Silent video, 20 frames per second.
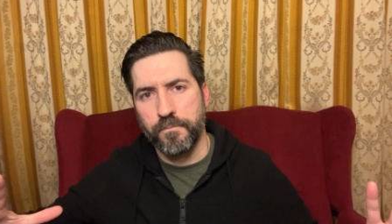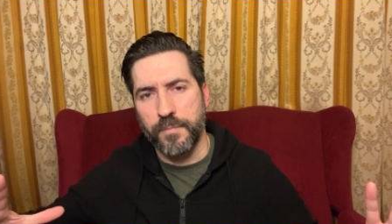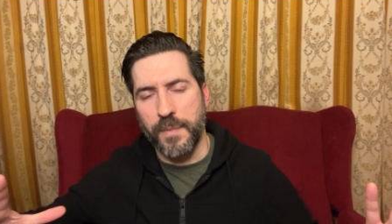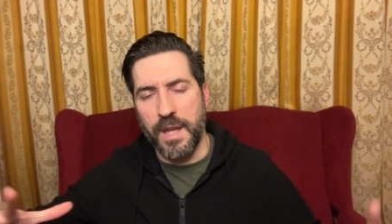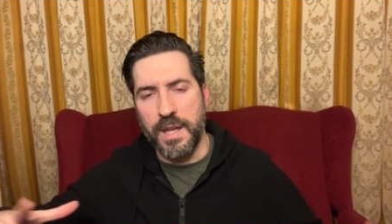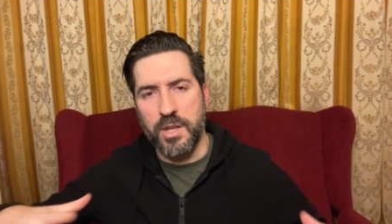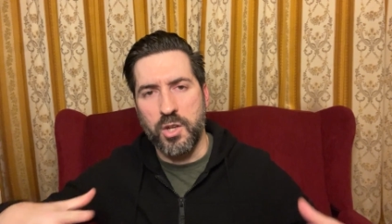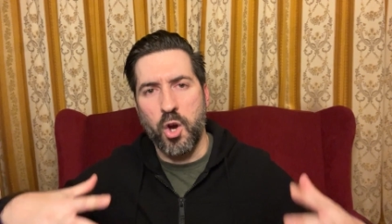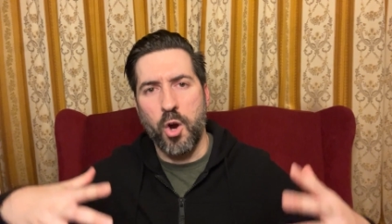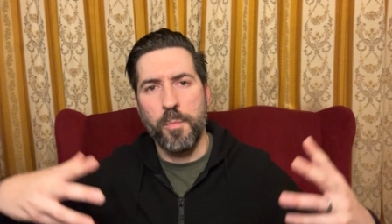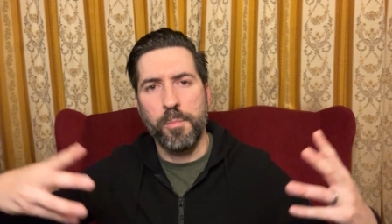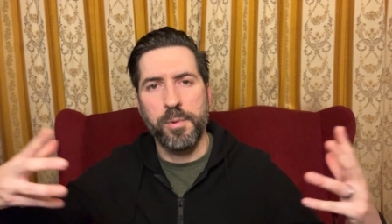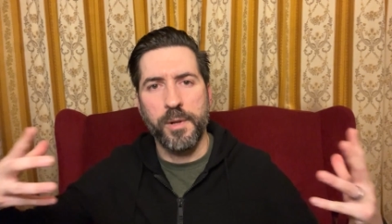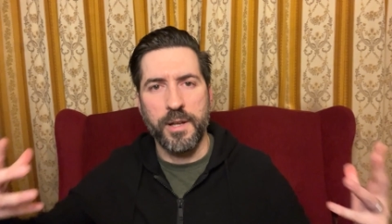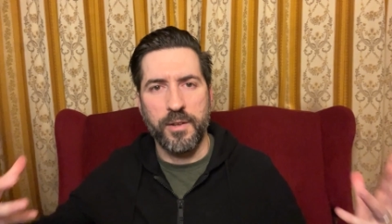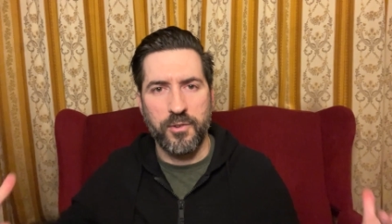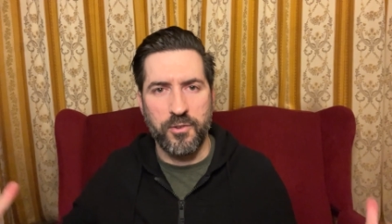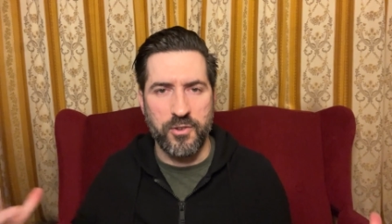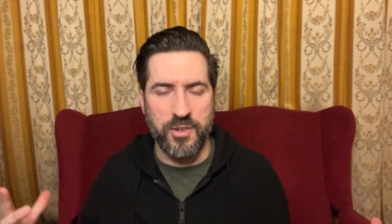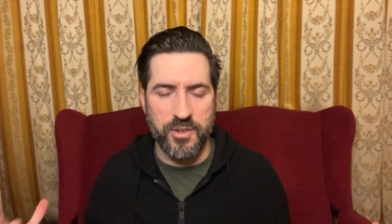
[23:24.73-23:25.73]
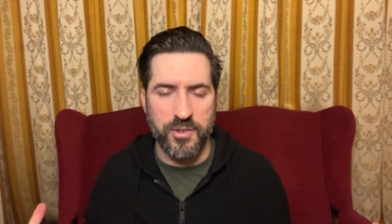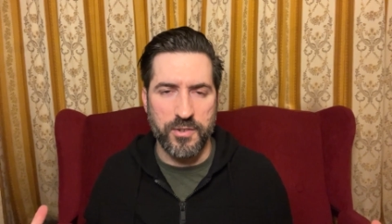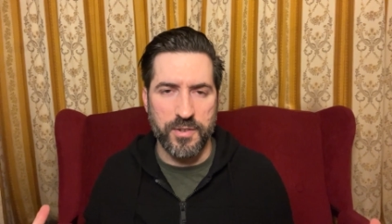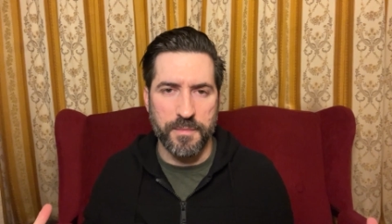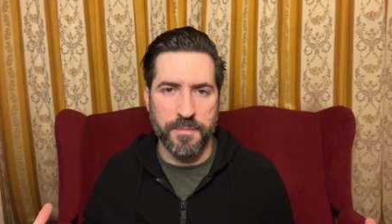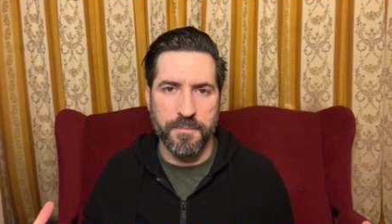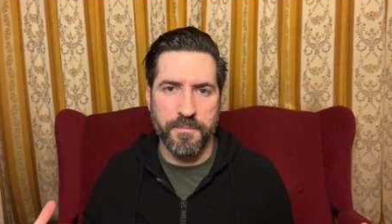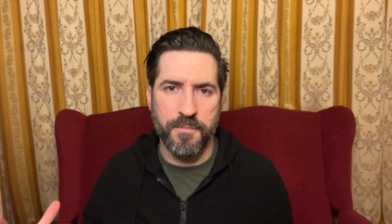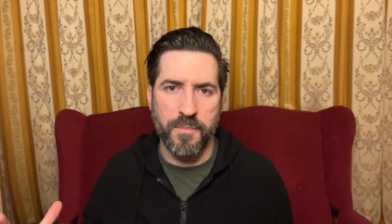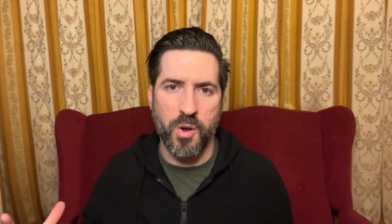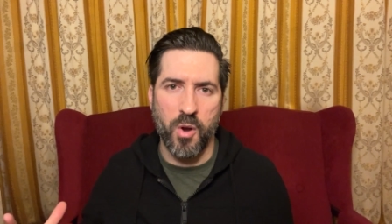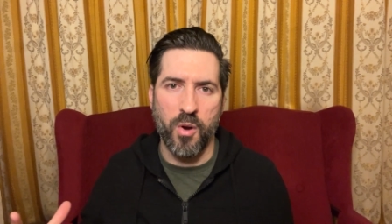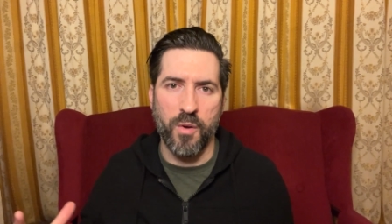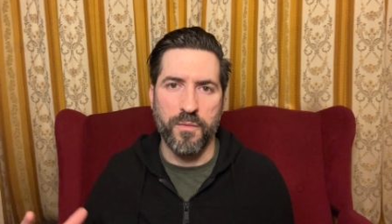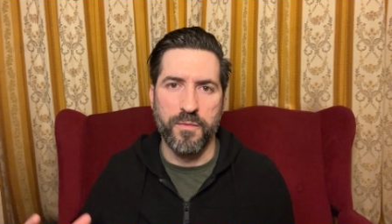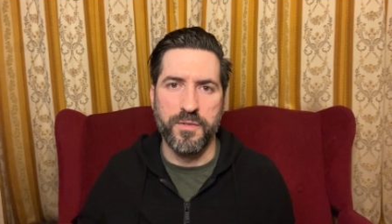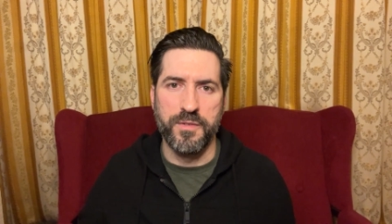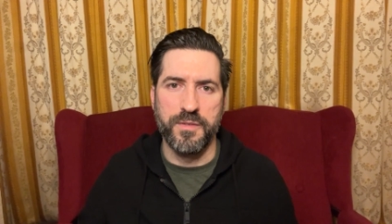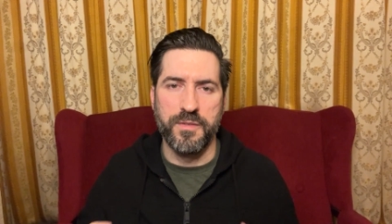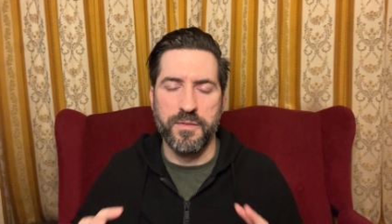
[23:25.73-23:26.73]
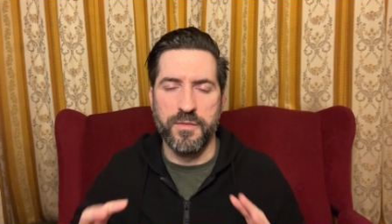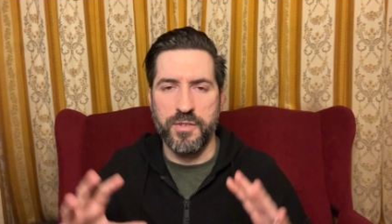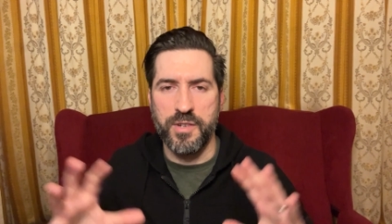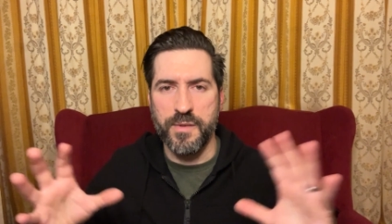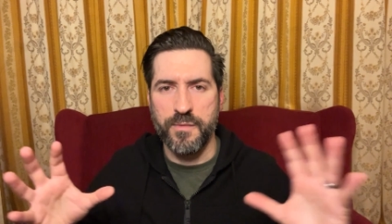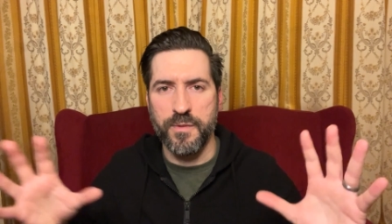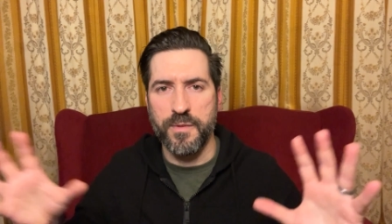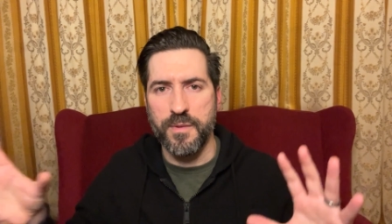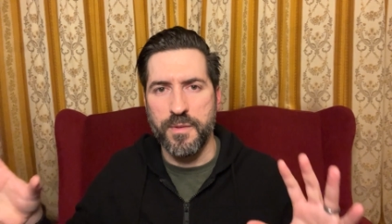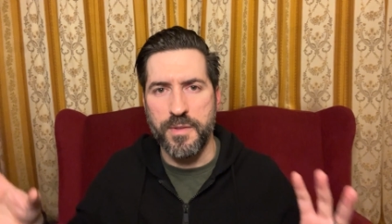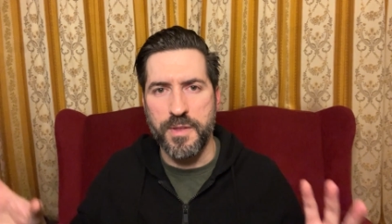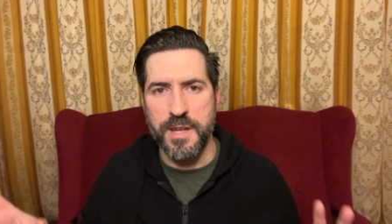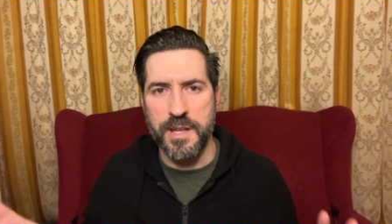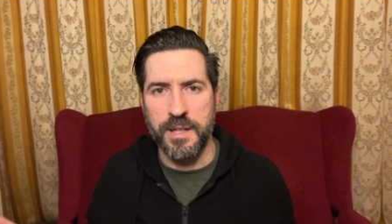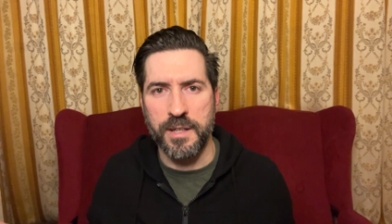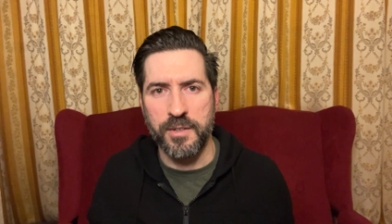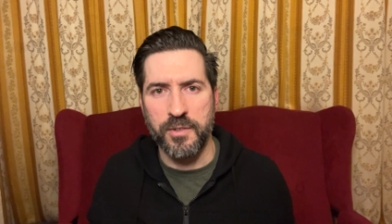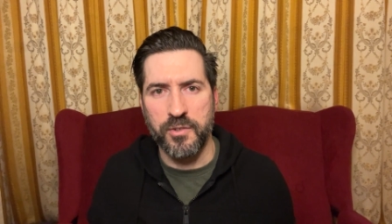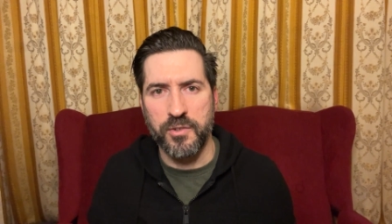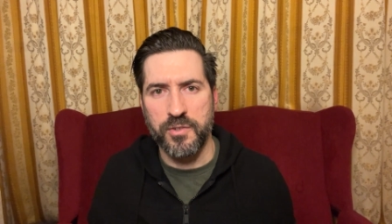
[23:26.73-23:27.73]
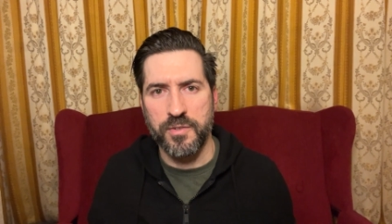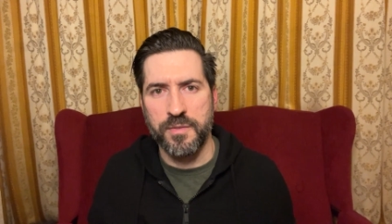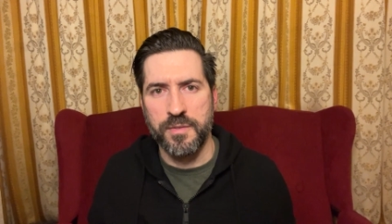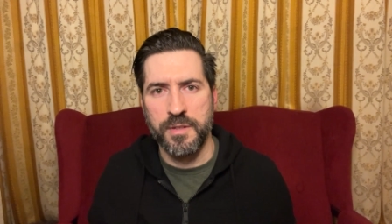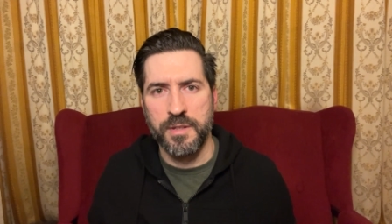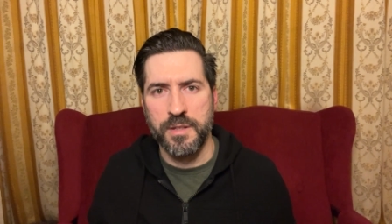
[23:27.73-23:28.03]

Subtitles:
a complex system of different things